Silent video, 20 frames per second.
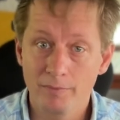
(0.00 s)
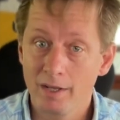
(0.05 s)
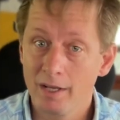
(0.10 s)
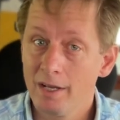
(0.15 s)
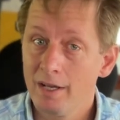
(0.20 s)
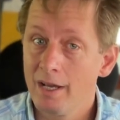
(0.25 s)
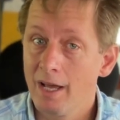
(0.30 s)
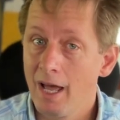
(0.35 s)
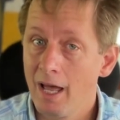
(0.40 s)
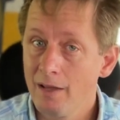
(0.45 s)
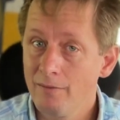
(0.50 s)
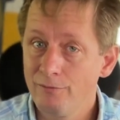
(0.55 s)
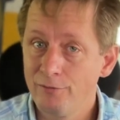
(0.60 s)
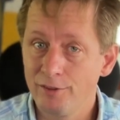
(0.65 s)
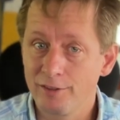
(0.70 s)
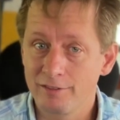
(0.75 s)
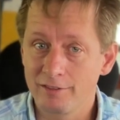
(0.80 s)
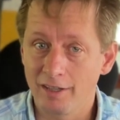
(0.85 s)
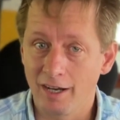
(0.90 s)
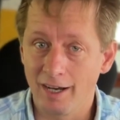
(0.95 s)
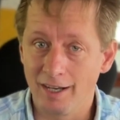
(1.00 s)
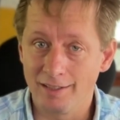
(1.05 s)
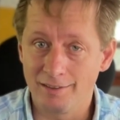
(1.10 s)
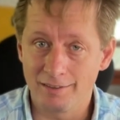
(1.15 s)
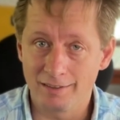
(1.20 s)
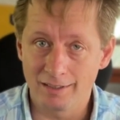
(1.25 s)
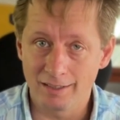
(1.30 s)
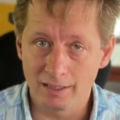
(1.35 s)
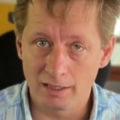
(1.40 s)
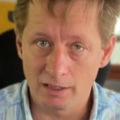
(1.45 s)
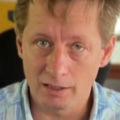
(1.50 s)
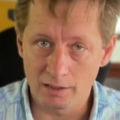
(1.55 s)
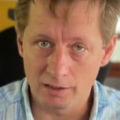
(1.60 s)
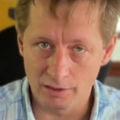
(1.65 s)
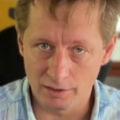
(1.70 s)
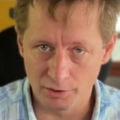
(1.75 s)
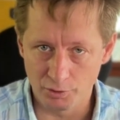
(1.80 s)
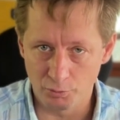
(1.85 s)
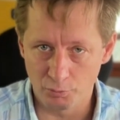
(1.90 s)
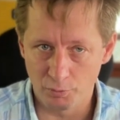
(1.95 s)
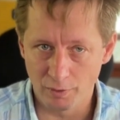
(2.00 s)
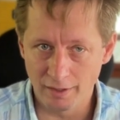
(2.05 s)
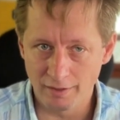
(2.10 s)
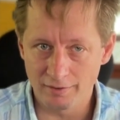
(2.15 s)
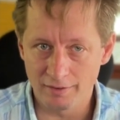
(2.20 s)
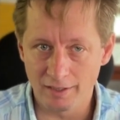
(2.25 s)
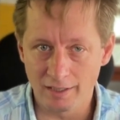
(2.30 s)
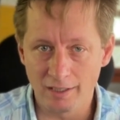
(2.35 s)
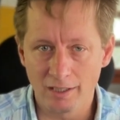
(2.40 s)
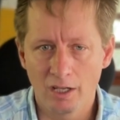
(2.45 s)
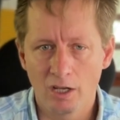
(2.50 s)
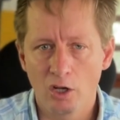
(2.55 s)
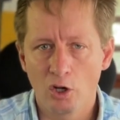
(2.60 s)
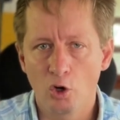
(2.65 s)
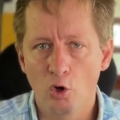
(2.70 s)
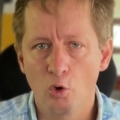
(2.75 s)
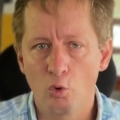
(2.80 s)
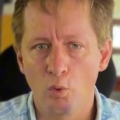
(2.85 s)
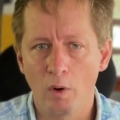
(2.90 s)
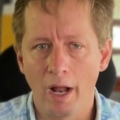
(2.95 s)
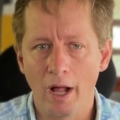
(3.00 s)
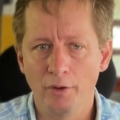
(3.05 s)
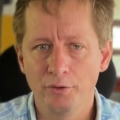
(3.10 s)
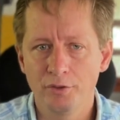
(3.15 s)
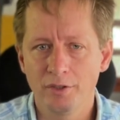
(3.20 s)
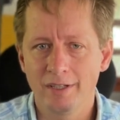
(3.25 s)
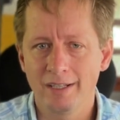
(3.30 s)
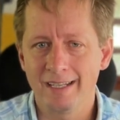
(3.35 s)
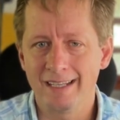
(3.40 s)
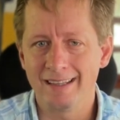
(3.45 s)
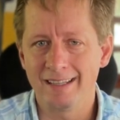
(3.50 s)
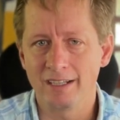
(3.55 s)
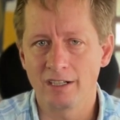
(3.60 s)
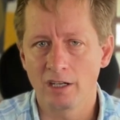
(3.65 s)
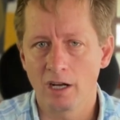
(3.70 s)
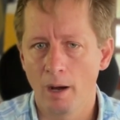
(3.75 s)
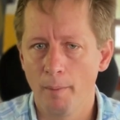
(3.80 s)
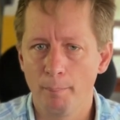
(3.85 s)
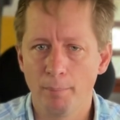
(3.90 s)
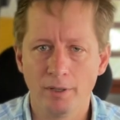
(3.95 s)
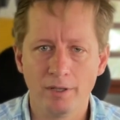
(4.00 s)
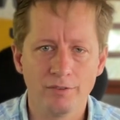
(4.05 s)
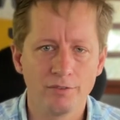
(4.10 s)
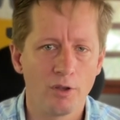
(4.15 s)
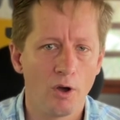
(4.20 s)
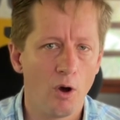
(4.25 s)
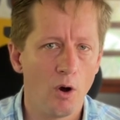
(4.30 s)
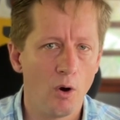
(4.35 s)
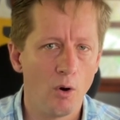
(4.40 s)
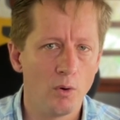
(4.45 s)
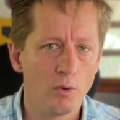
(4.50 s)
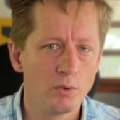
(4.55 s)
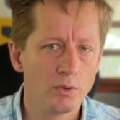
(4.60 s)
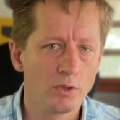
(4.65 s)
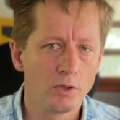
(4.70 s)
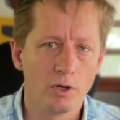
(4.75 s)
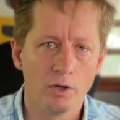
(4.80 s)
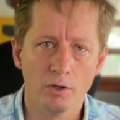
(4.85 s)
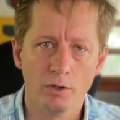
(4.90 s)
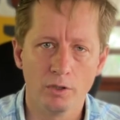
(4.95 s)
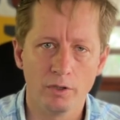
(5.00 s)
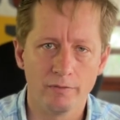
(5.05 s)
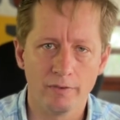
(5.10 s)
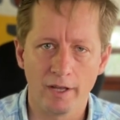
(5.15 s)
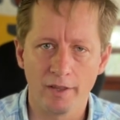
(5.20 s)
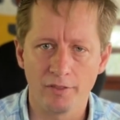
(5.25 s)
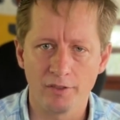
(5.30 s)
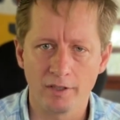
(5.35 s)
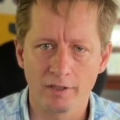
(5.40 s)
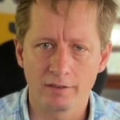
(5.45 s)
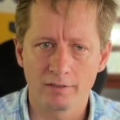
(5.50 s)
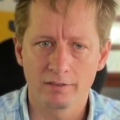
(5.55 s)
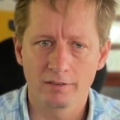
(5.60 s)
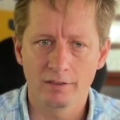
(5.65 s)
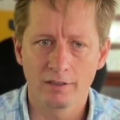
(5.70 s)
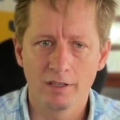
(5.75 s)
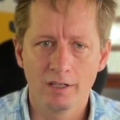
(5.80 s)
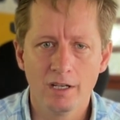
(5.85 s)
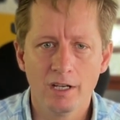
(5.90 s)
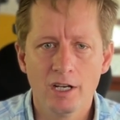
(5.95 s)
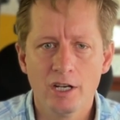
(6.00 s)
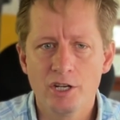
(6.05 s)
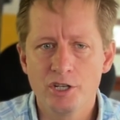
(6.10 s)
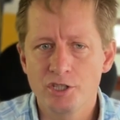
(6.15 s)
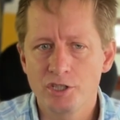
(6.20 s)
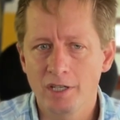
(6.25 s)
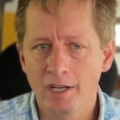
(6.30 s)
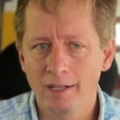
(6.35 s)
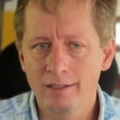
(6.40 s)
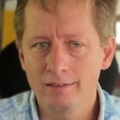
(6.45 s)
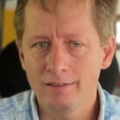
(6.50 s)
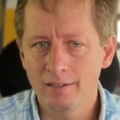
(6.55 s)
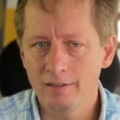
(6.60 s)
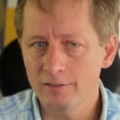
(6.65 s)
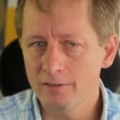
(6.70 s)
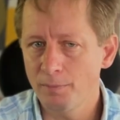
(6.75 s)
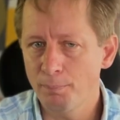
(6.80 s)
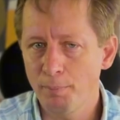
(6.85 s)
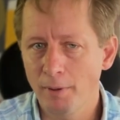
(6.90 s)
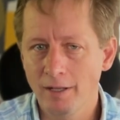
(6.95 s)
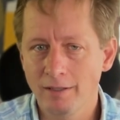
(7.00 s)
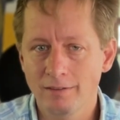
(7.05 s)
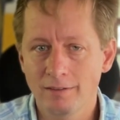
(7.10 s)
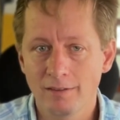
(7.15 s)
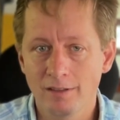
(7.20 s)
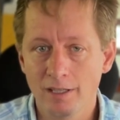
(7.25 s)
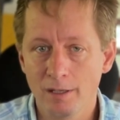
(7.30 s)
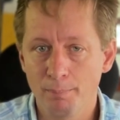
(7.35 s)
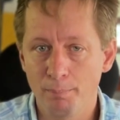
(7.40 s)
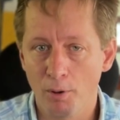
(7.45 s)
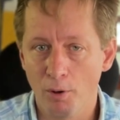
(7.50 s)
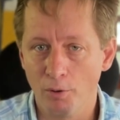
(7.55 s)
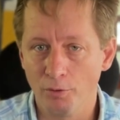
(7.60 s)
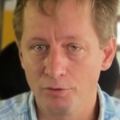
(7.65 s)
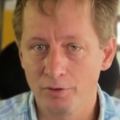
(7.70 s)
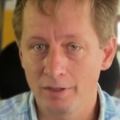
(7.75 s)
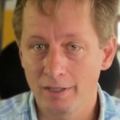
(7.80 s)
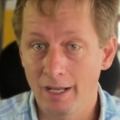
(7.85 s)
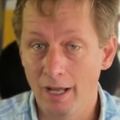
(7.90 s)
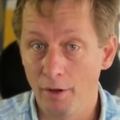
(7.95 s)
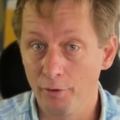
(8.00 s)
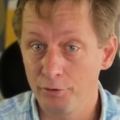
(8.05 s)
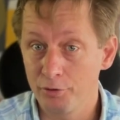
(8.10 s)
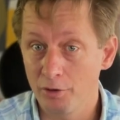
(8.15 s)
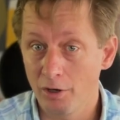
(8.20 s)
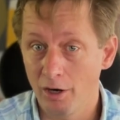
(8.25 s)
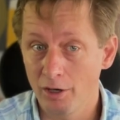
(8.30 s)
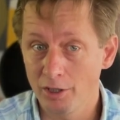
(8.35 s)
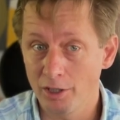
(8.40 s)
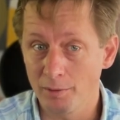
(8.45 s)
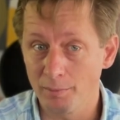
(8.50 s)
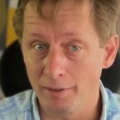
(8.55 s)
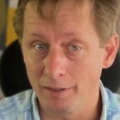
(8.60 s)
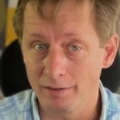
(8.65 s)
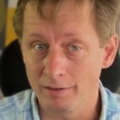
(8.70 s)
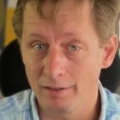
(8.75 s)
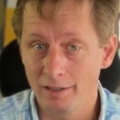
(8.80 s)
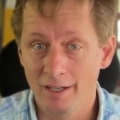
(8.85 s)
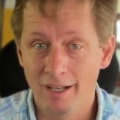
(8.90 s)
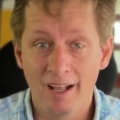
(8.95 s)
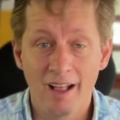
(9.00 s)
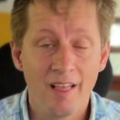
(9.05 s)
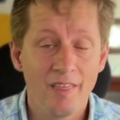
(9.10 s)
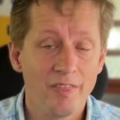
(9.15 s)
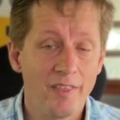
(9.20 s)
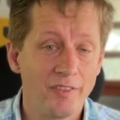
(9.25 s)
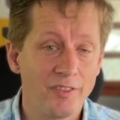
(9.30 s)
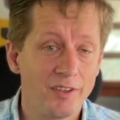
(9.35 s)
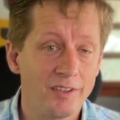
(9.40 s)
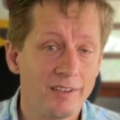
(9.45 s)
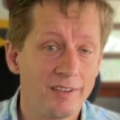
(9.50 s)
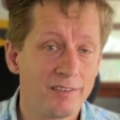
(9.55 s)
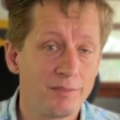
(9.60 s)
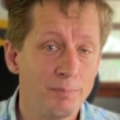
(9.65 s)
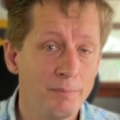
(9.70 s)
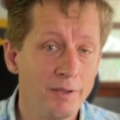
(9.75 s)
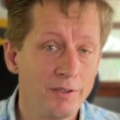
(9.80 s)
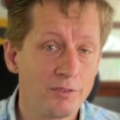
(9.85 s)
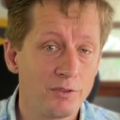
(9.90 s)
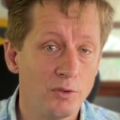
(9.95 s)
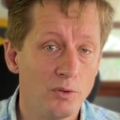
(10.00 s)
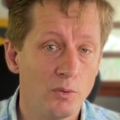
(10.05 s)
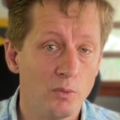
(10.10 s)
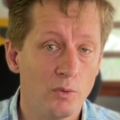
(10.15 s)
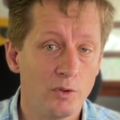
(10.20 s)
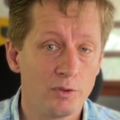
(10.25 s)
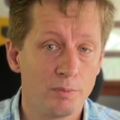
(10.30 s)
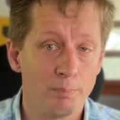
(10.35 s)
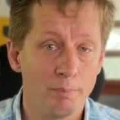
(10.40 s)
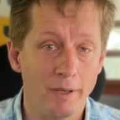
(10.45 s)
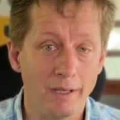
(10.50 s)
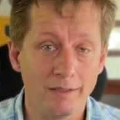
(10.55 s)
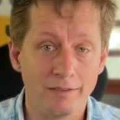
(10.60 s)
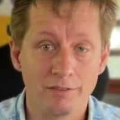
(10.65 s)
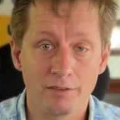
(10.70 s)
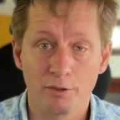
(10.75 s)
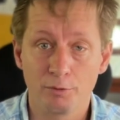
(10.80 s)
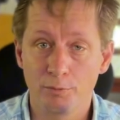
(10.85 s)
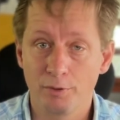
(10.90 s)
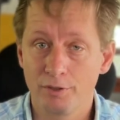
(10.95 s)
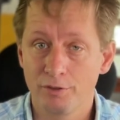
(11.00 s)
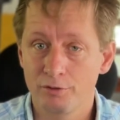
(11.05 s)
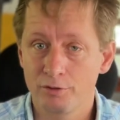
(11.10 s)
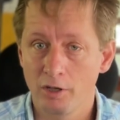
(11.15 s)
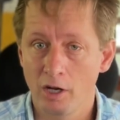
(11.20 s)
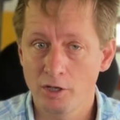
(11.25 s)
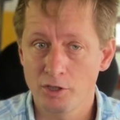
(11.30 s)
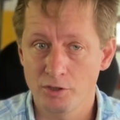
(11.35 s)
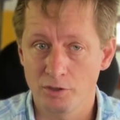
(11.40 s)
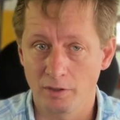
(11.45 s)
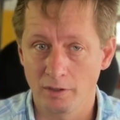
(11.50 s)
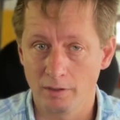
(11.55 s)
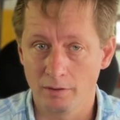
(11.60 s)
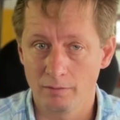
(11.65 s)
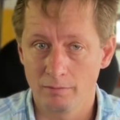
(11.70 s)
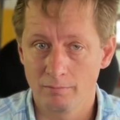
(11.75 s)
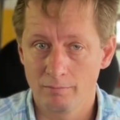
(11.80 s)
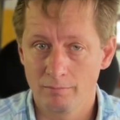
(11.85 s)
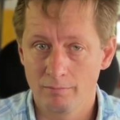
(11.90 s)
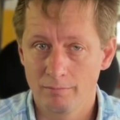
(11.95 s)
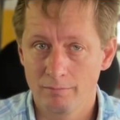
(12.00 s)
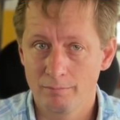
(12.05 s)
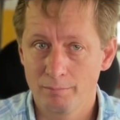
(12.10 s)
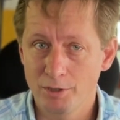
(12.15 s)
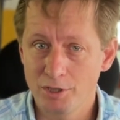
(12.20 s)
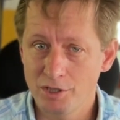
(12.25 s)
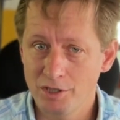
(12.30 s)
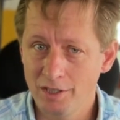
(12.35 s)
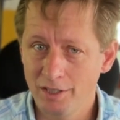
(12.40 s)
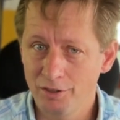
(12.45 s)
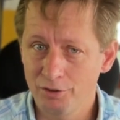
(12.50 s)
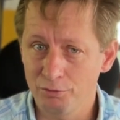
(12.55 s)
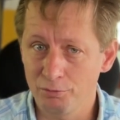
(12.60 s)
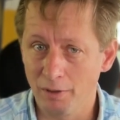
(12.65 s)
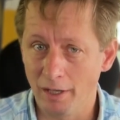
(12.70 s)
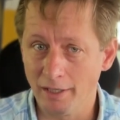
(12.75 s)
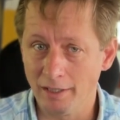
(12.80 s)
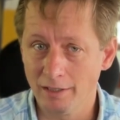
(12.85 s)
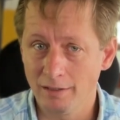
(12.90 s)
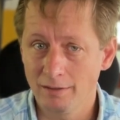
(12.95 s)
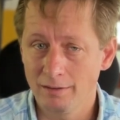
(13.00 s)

emphasizing legal reasoning grounded in the company's own code of ethics. She anticipates the opposing counterargument that the dismissal was based on restructuring, but she is ready.